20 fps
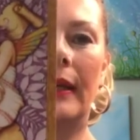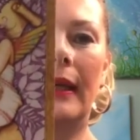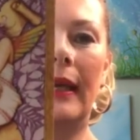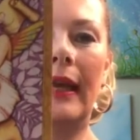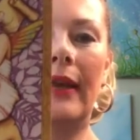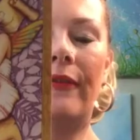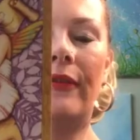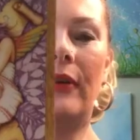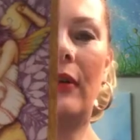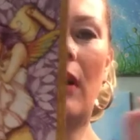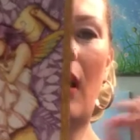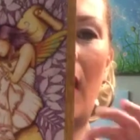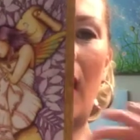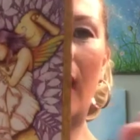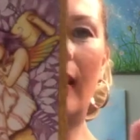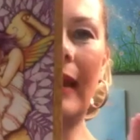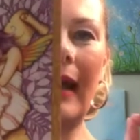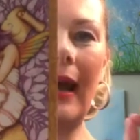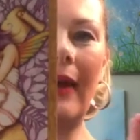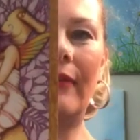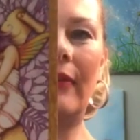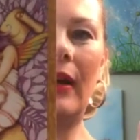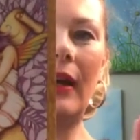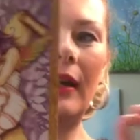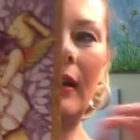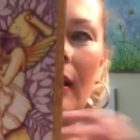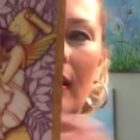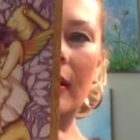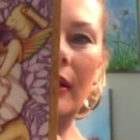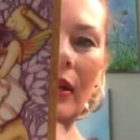If you can't have
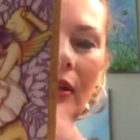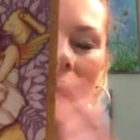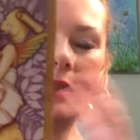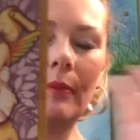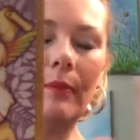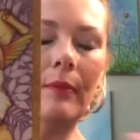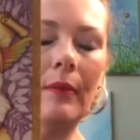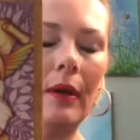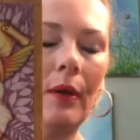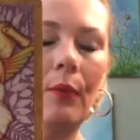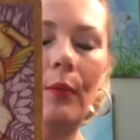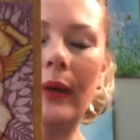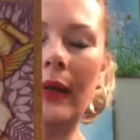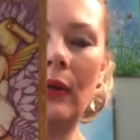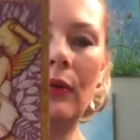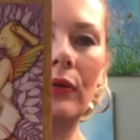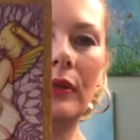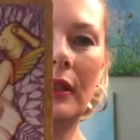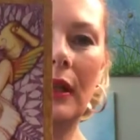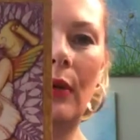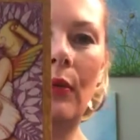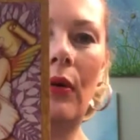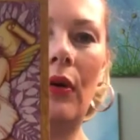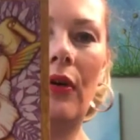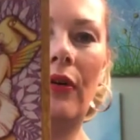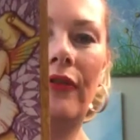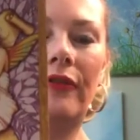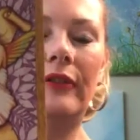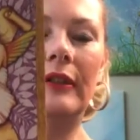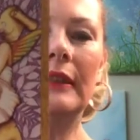a week or so
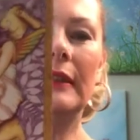off,